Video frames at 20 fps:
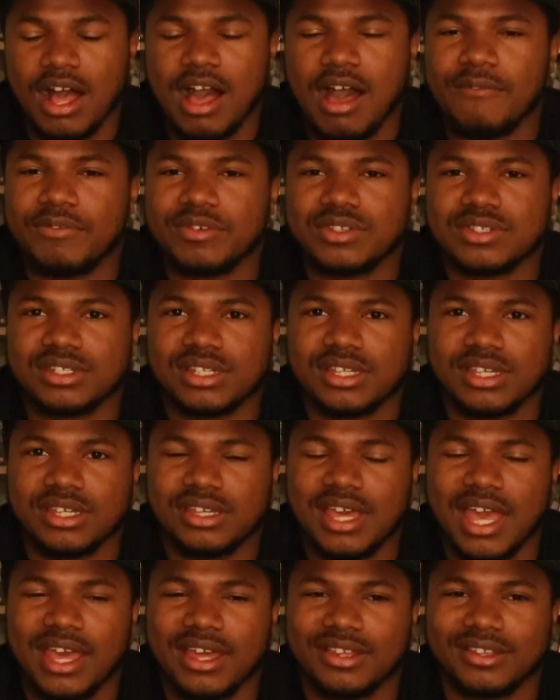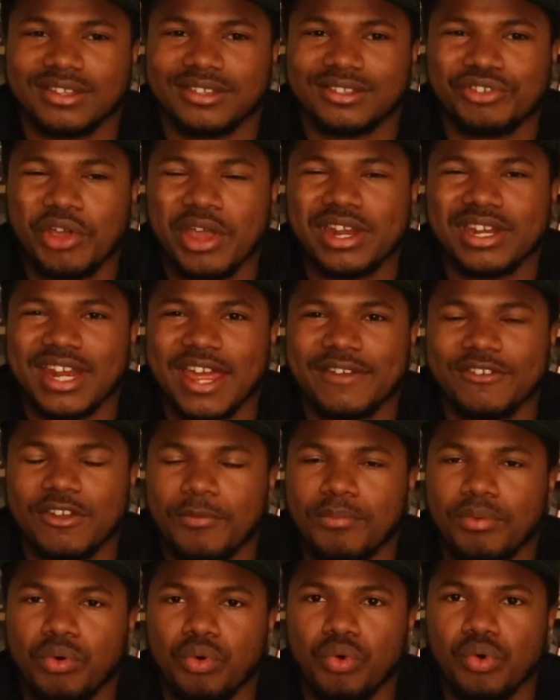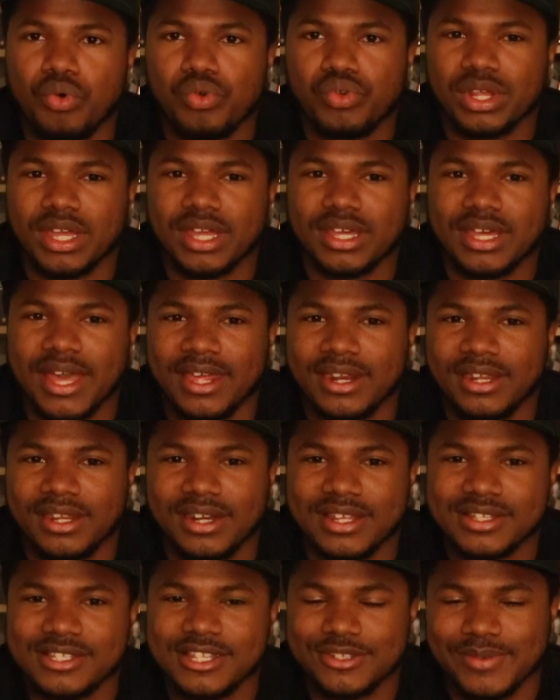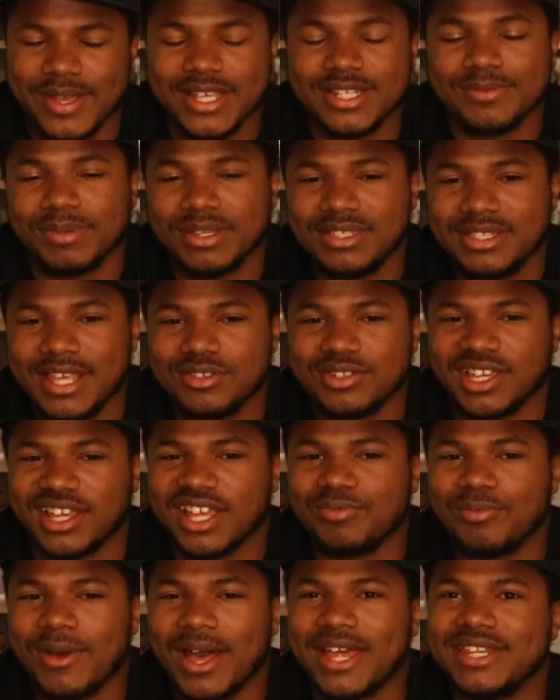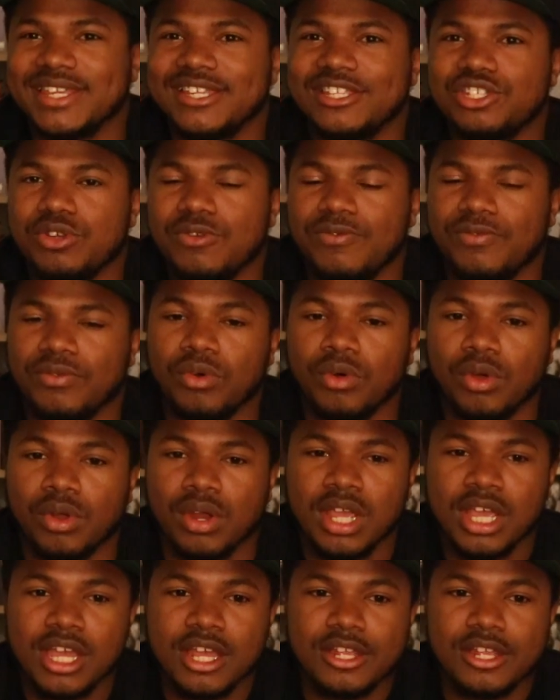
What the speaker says: Obviously, Drake didn't have enough pull to get Kanan in that situation, but he tells her, that's why I need you for it.